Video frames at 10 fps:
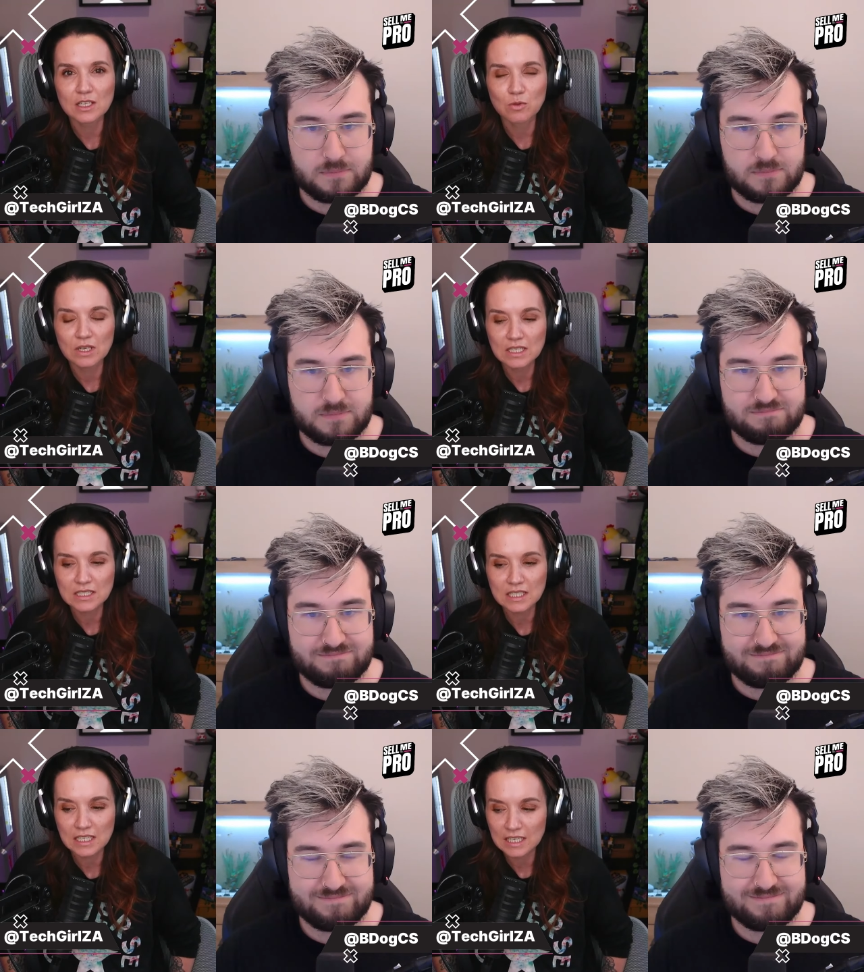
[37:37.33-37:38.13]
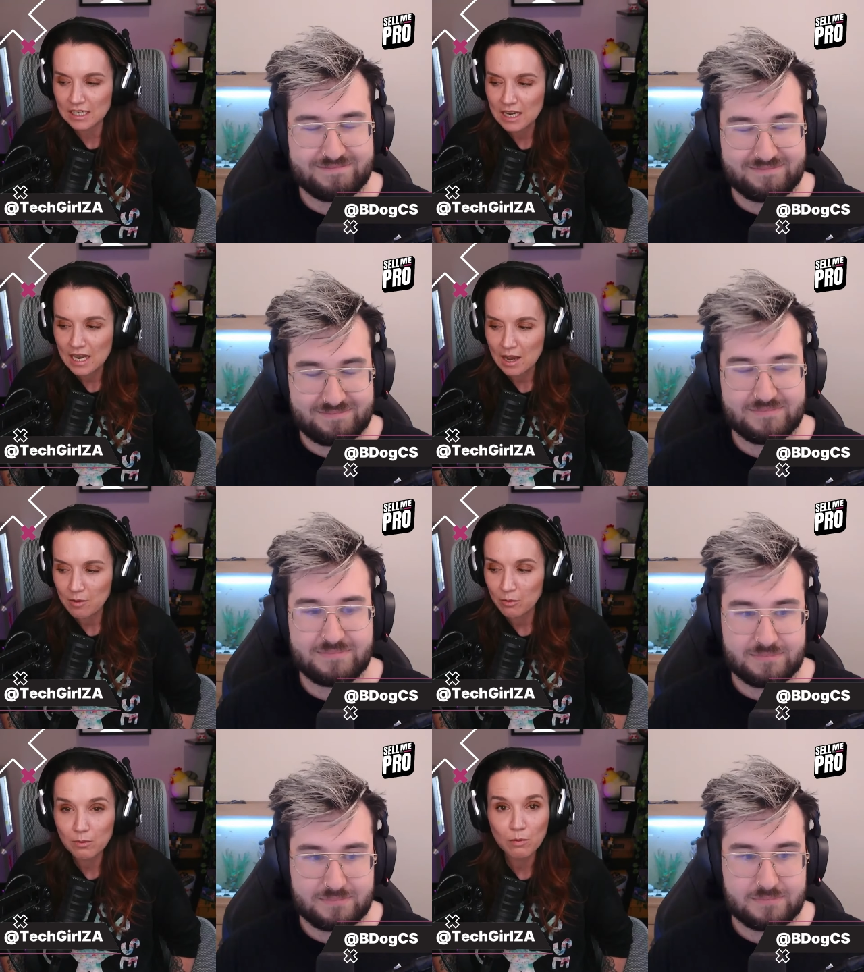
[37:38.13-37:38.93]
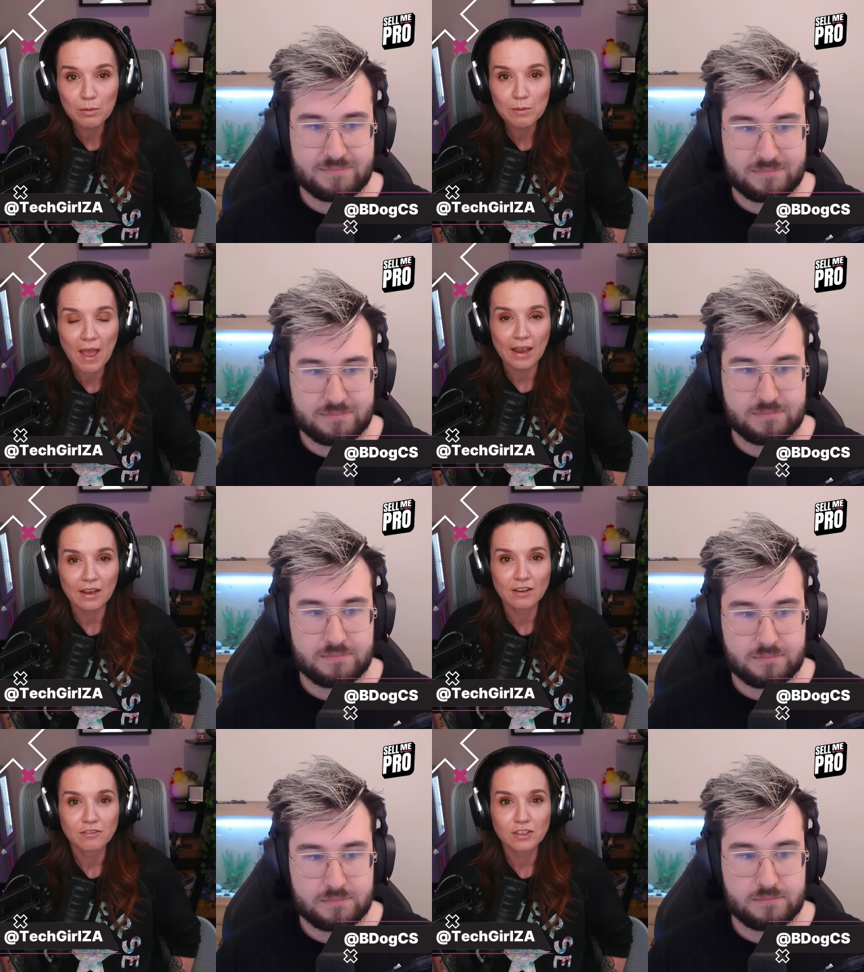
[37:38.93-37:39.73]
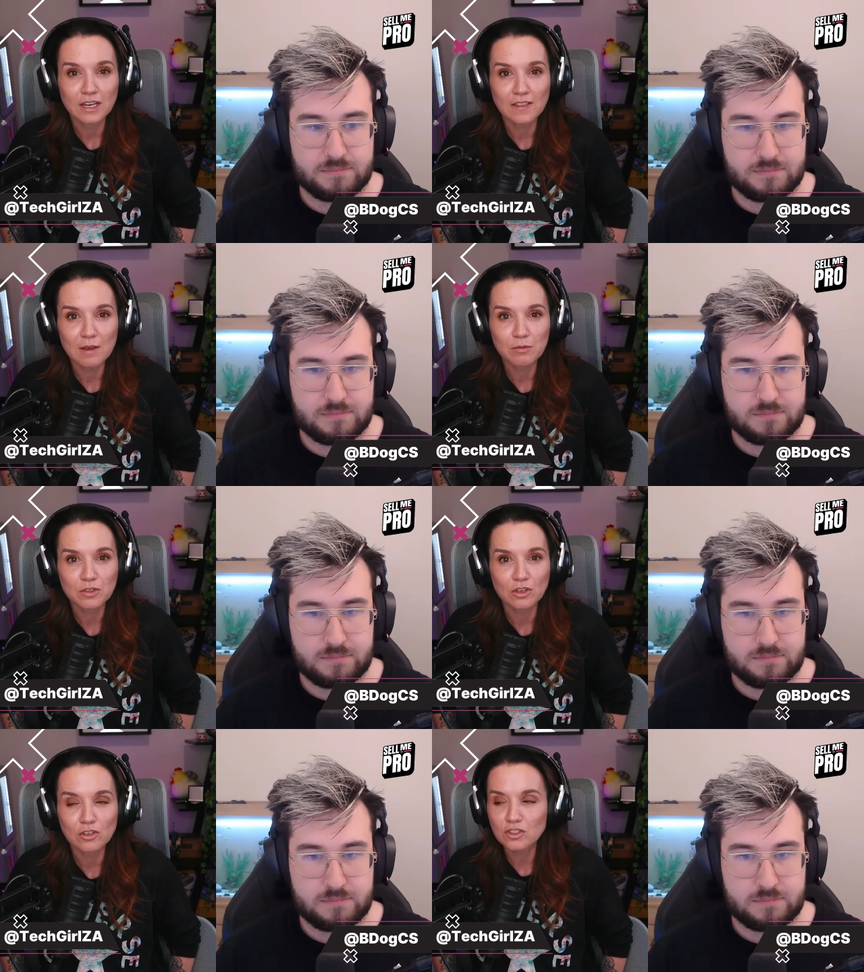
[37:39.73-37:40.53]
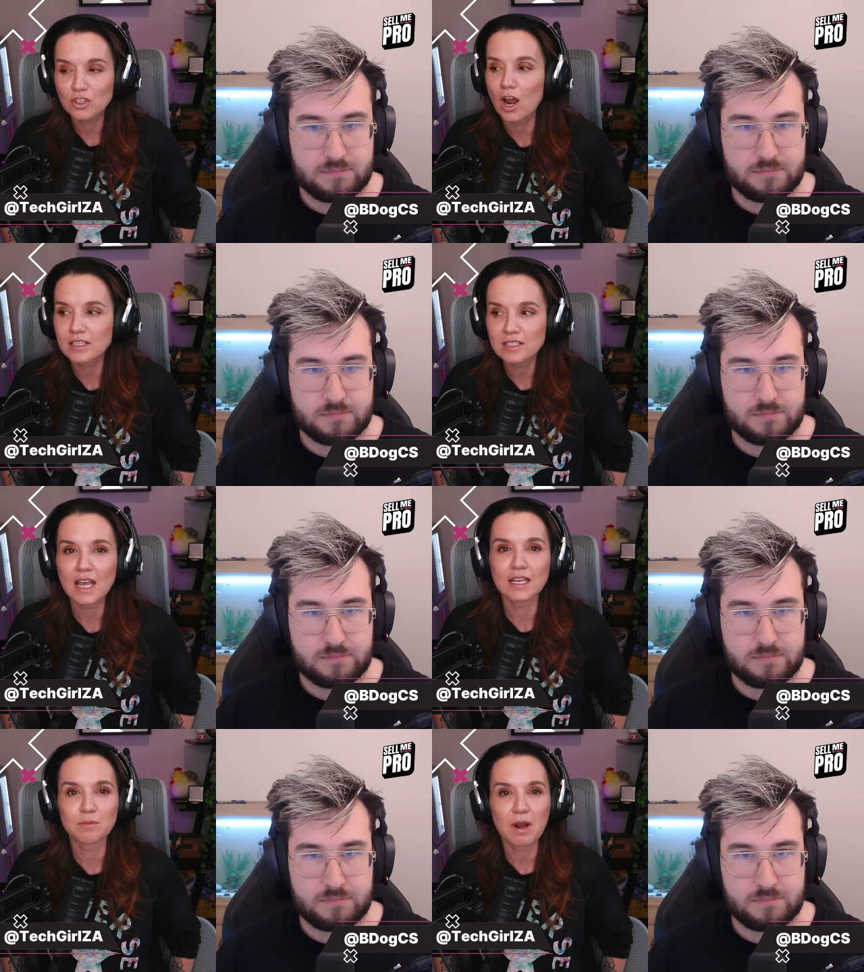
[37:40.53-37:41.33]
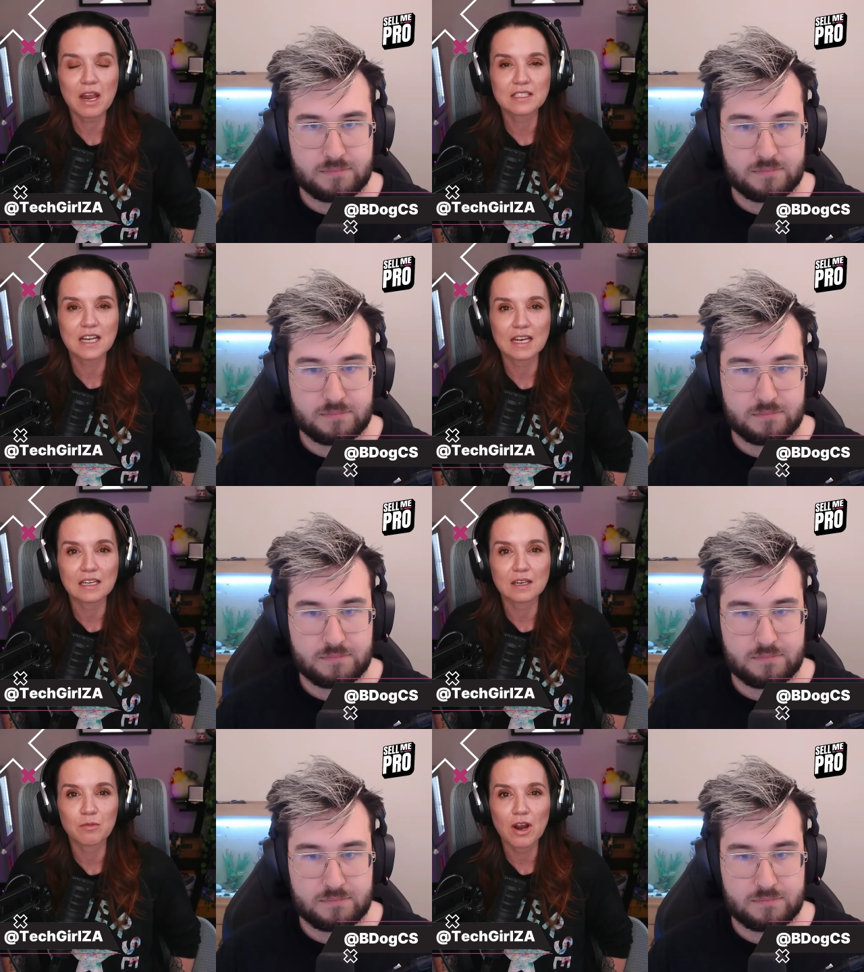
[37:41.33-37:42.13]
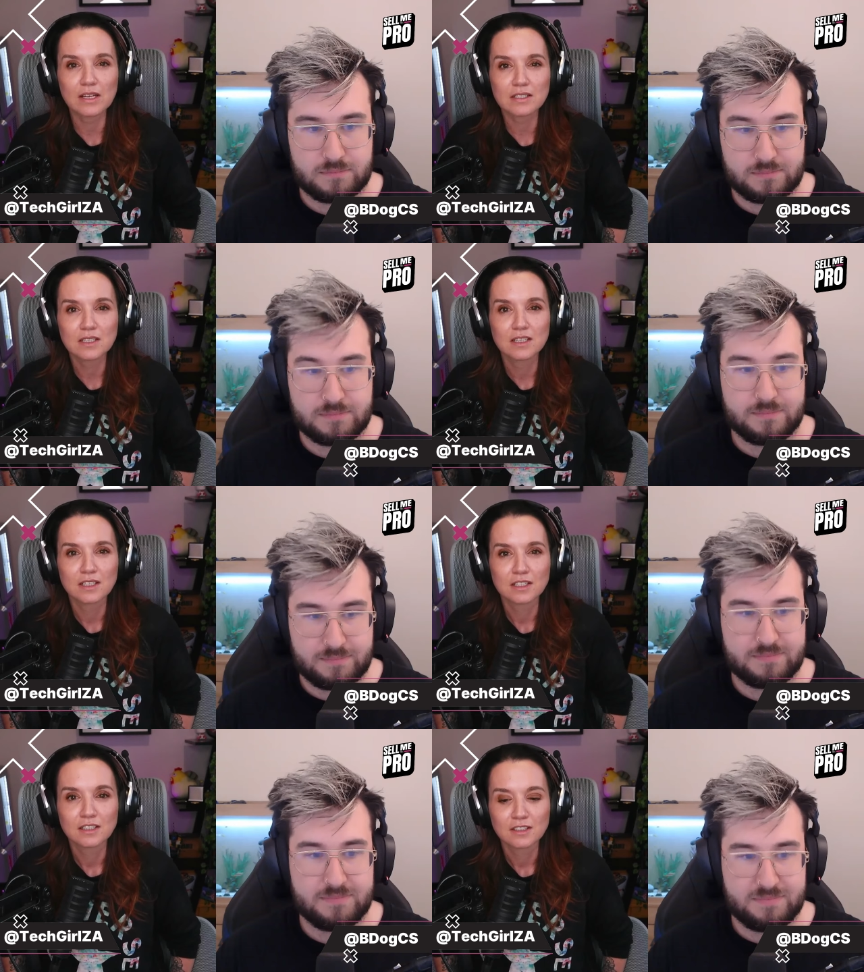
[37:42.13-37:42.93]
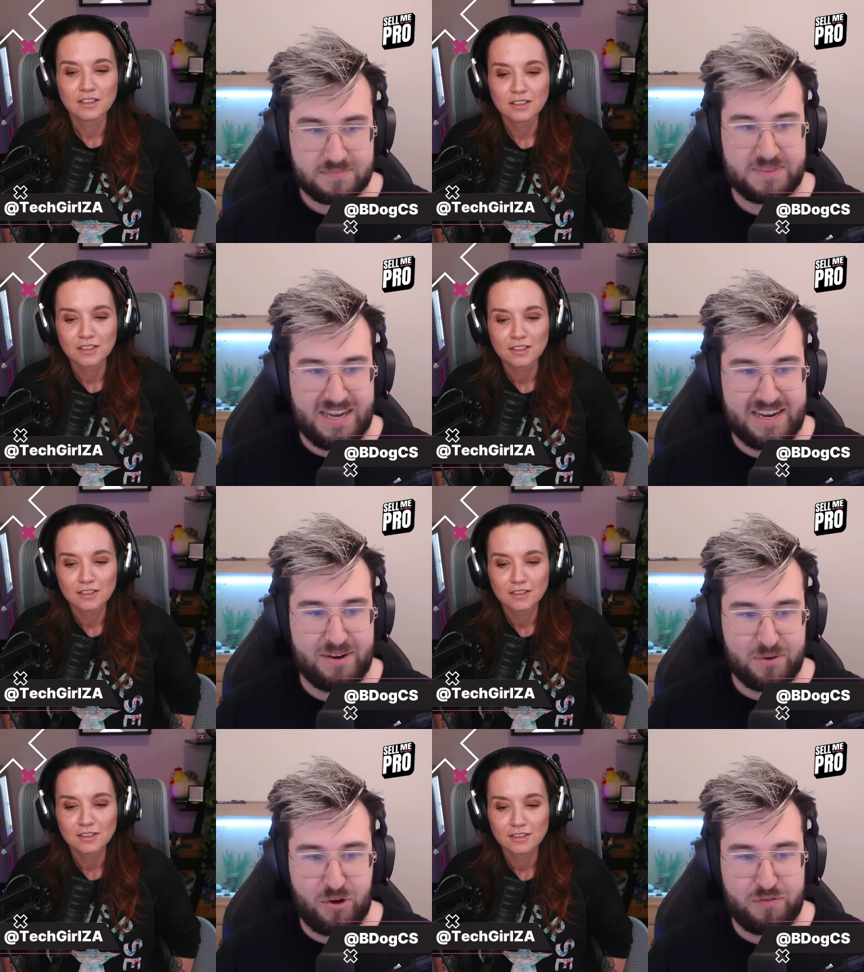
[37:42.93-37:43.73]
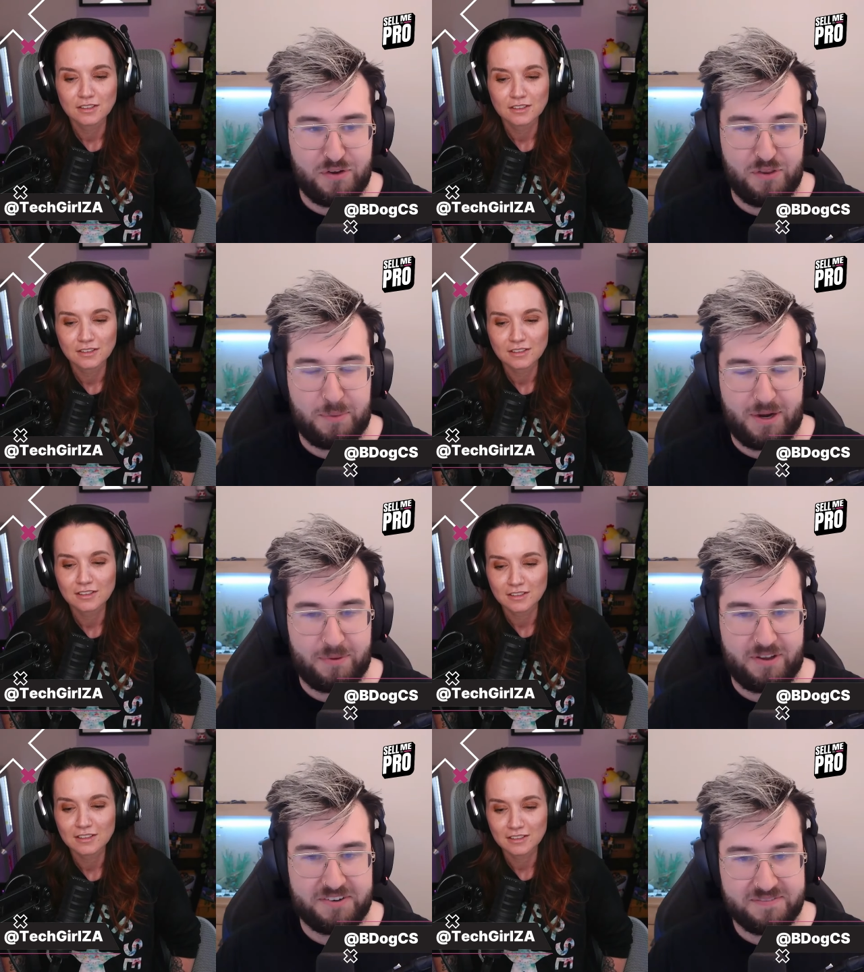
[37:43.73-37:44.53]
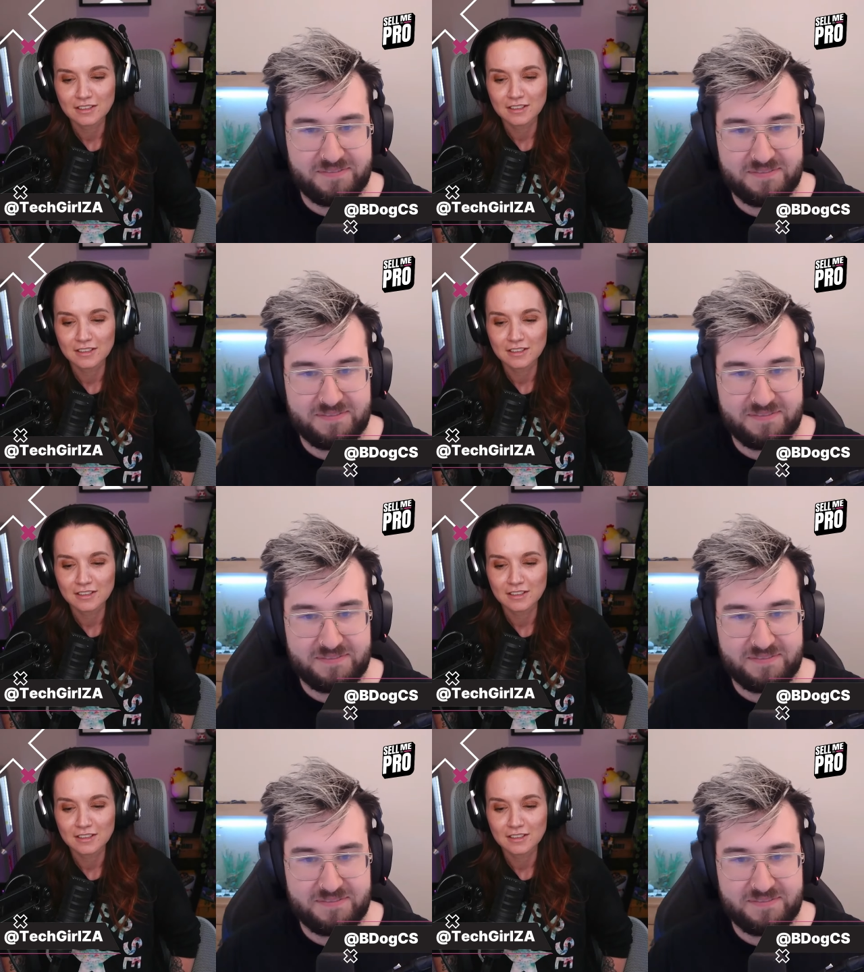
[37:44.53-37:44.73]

Speaker 1: us what he's thinking. But we will be back for another episode. You still got stacks of players lined up, right?
Speaker 2: Yeah, we've got a few in the pipeline.